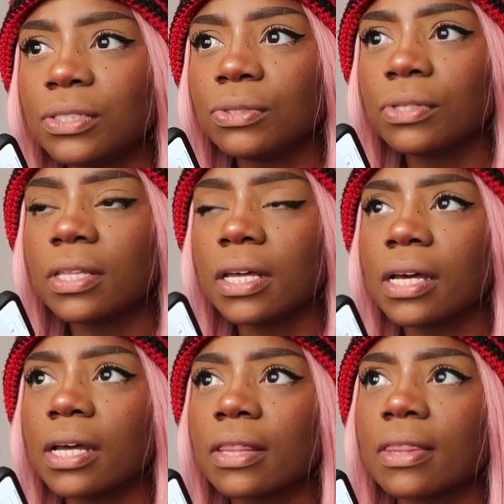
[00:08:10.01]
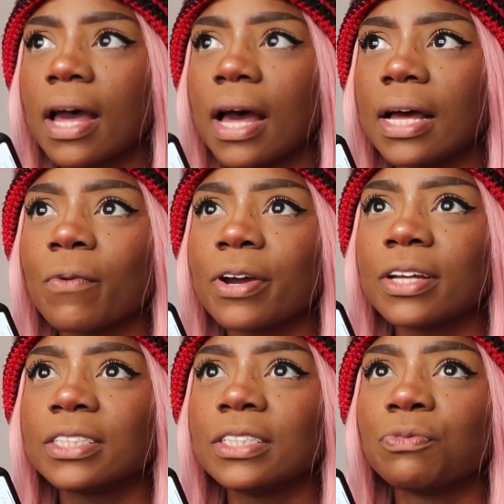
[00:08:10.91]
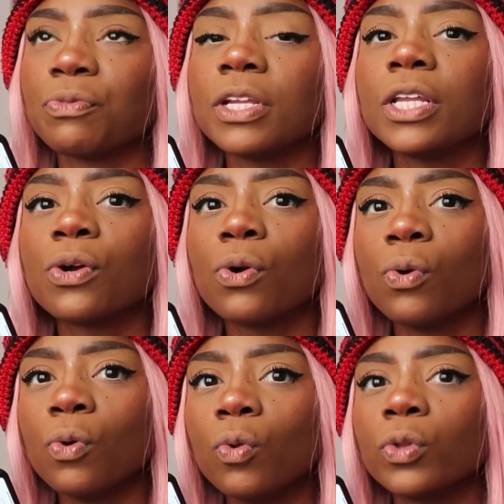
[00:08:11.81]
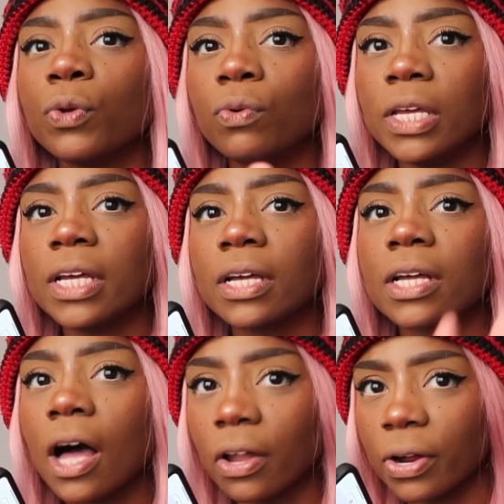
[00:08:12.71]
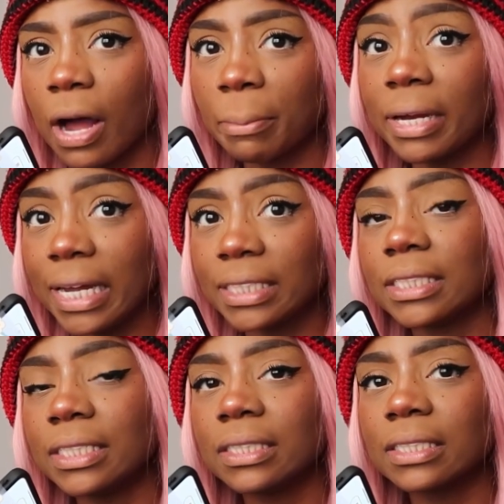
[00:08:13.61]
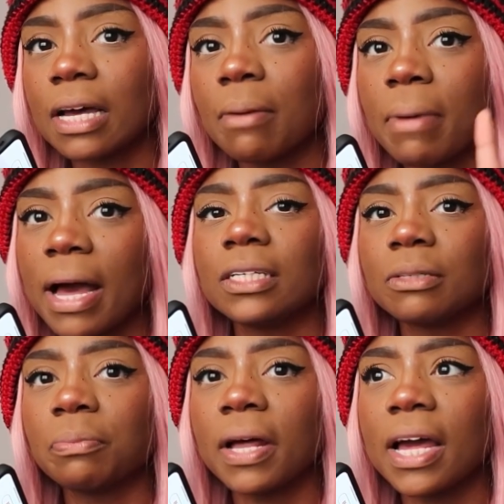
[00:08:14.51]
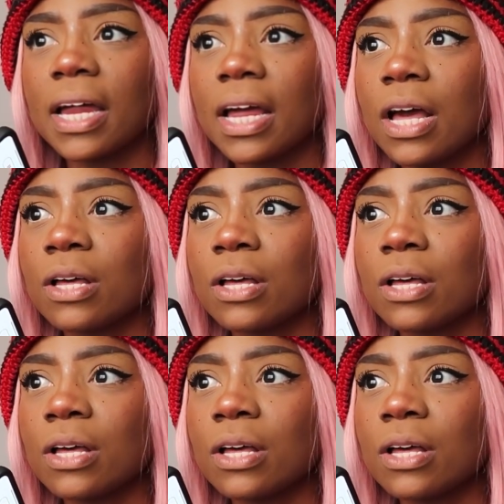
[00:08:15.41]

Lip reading: I do think that we're gonna see really cool, unique color combinations come back into play.